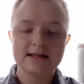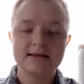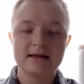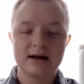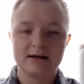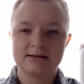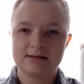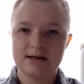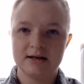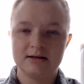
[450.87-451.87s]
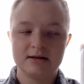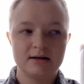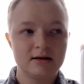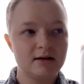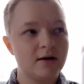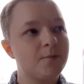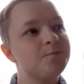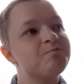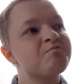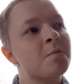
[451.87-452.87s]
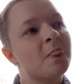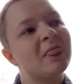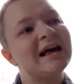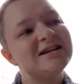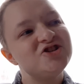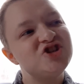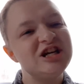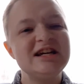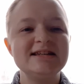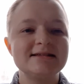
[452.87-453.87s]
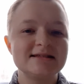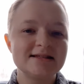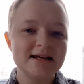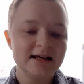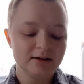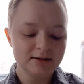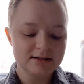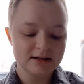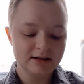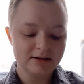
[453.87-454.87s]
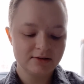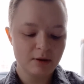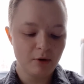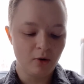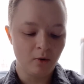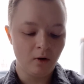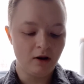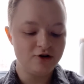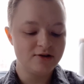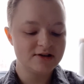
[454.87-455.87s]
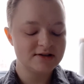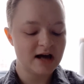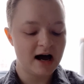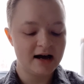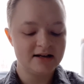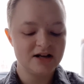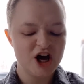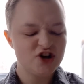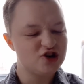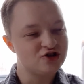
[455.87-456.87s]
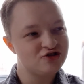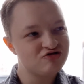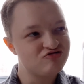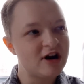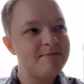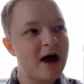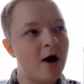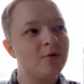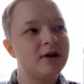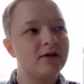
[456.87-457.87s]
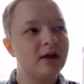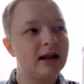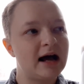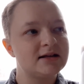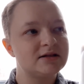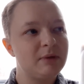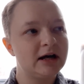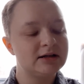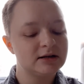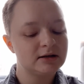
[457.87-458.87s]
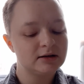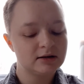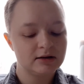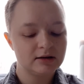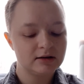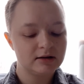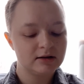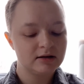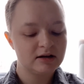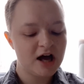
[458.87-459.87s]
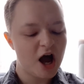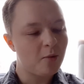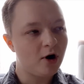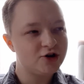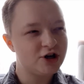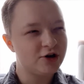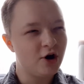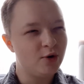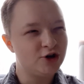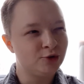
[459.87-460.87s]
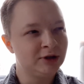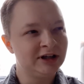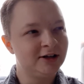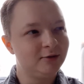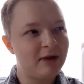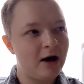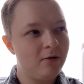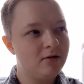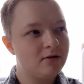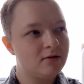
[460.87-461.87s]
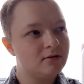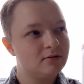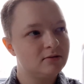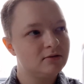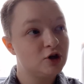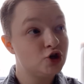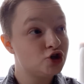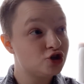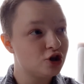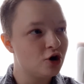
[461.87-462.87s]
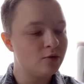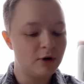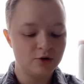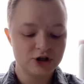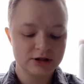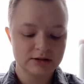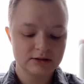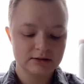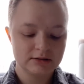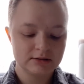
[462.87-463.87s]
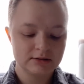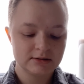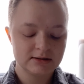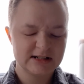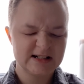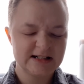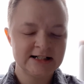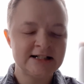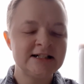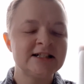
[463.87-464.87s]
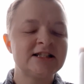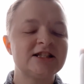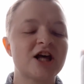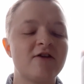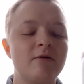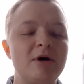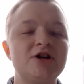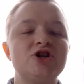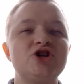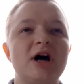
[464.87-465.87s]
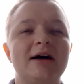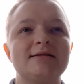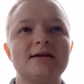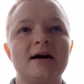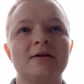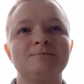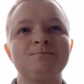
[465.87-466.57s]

Then I see it. She is tilting the bowl to the side to scrape out the last bite. I watch it go into her little mouth. Slow motion. "Son of a bitch," I say.